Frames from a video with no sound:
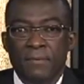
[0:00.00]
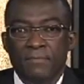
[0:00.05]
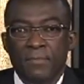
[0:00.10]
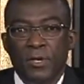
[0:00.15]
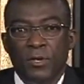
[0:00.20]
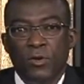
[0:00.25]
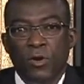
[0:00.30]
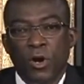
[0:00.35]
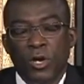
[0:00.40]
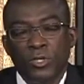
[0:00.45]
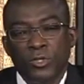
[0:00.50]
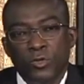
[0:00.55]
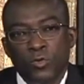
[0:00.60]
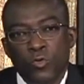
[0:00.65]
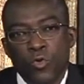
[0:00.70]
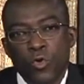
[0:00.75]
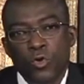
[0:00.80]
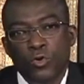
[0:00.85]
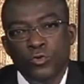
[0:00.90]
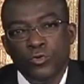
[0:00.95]
because
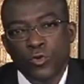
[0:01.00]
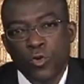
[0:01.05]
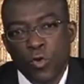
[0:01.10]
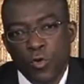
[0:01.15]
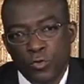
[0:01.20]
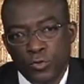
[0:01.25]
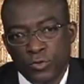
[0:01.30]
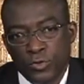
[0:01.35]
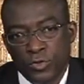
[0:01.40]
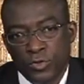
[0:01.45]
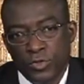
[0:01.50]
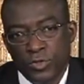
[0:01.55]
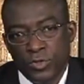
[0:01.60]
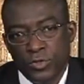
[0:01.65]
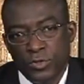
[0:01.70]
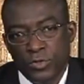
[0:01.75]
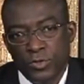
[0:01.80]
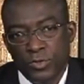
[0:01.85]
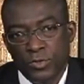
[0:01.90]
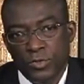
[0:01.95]
good
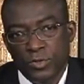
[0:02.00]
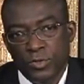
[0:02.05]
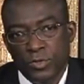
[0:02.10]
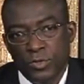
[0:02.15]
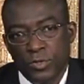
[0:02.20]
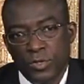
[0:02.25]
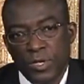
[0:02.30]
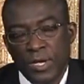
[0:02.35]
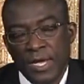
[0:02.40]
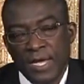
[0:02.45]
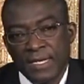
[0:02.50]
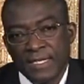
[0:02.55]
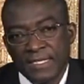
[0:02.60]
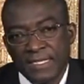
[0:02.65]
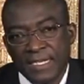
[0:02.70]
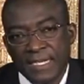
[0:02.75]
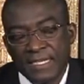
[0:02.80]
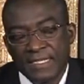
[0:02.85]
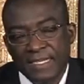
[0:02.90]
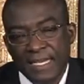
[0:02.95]
roads,
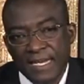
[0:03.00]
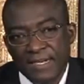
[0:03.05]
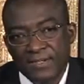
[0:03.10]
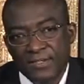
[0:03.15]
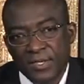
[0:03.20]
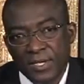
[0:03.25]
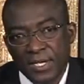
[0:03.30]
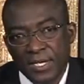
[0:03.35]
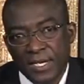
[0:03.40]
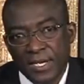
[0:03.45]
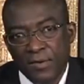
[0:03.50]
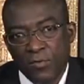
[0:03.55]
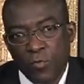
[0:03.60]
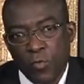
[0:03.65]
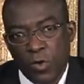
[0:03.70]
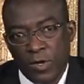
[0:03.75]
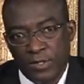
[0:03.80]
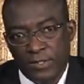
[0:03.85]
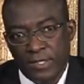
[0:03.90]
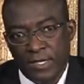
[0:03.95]
decent drinking
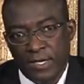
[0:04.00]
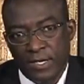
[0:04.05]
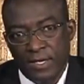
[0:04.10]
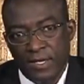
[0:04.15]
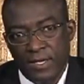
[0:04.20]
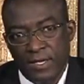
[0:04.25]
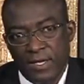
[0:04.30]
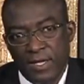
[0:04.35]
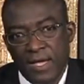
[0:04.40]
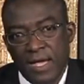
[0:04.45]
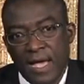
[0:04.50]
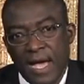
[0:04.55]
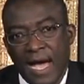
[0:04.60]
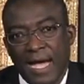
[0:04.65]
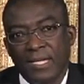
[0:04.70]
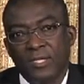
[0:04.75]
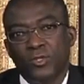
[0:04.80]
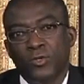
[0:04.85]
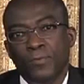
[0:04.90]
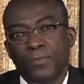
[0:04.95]
water
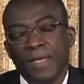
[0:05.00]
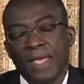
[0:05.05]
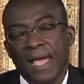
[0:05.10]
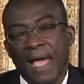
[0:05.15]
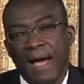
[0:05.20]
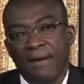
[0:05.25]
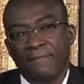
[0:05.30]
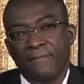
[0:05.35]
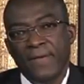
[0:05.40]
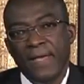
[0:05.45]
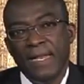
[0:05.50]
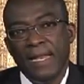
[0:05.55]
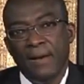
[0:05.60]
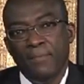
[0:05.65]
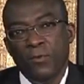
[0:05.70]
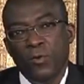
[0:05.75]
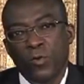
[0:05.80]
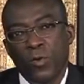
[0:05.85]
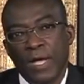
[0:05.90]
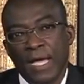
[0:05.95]
has to be
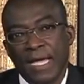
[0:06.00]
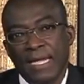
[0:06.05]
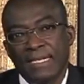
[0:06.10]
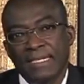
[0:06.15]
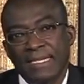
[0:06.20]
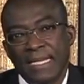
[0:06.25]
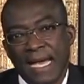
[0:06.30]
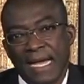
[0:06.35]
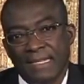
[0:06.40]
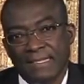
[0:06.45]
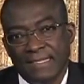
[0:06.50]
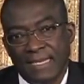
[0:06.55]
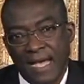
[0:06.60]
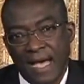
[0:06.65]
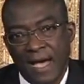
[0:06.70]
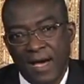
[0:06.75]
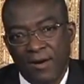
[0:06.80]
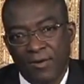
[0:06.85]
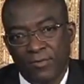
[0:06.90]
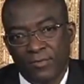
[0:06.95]
available in their
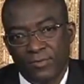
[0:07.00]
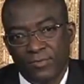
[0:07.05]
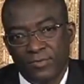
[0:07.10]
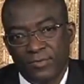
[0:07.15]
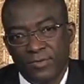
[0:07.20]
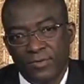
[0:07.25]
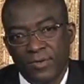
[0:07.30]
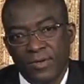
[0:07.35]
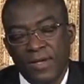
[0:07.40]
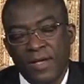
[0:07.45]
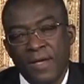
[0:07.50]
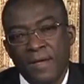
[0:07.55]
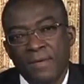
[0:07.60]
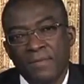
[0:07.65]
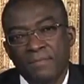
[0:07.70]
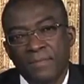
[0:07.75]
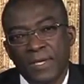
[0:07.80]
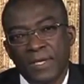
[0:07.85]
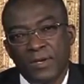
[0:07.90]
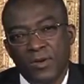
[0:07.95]
town,
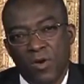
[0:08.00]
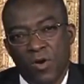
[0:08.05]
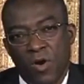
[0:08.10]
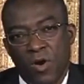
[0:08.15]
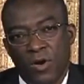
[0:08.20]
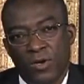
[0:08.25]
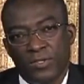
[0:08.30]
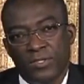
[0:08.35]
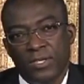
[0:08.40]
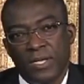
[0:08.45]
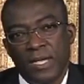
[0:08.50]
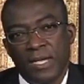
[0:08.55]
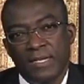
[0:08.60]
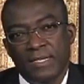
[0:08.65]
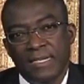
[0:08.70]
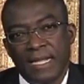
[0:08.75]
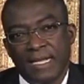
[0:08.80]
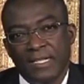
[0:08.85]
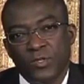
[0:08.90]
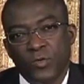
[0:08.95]
because
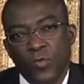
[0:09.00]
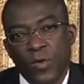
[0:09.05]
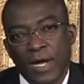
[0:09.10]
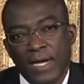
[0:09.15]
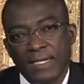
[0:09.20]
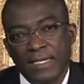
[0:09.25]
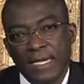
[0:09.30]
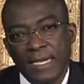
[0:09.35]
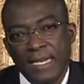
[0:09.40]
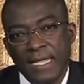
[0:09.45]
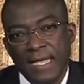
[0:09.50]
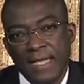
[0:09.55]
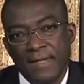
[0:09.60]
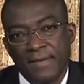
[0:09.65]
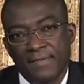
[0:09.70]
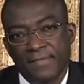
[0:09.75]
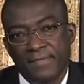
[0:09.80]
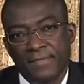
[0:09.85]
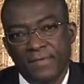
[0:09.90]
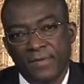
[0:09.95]
that's where they
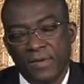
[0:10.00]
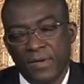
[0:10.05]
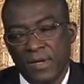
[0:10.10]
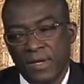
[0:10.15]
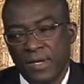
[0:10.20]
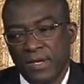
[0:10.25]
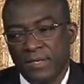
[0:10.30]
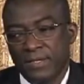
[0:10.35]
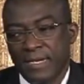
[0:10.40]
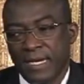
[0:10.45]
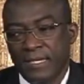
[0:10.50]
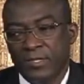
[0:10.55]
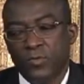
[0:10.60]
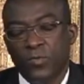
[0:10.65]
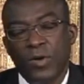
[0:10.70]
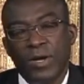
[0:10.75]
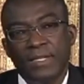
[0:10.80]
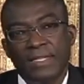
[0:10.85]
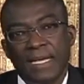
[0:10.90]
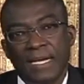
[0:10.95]
live,
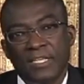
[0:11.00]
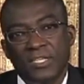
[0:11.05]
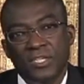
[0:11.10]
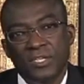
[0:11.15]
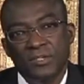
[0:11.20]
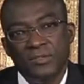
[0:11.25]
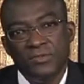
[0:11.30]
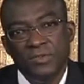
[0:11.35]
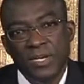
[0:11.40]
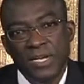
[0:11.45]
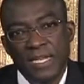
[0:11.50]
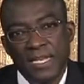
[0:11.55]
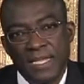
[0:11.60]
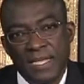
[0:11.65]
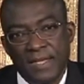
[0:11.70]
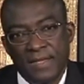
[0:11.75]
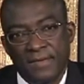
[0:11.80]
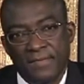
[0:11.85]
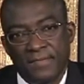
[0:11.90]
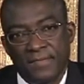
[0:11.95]
that's where their children
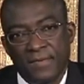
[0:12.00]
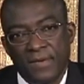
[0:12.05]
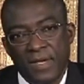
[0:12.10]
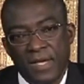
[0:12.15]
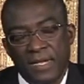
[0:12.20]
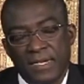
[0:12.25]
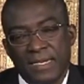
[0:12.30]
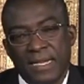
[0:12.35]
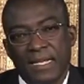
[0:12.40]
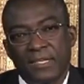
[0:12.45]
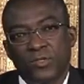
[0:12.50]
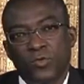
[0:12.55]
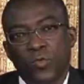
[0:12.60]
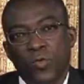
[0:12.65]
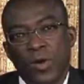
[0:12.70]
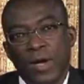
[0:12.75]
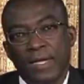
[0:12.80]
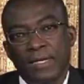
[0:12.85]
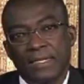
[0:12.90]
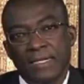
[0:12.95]
live, that's
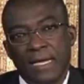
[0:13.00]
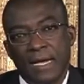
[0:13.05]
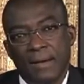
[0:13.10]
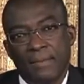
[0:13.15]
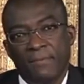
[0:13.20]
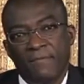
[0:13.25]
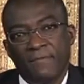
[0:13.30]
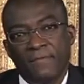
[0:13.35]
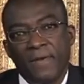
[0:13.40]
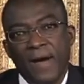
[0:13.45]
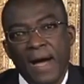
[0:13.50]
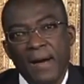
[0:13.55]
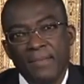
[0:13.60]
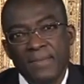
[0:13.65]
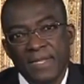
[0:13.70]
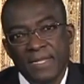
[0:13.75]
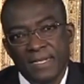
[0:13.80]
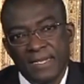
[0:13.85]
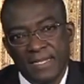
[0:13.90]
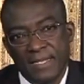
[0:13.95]
where their
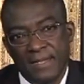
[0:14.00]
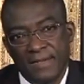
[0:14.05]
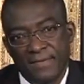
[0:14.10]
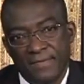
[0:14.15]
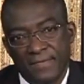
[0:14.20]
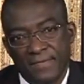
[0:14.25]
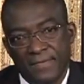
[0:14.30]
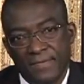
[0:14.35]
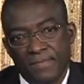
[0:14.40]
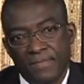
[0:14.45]
family live.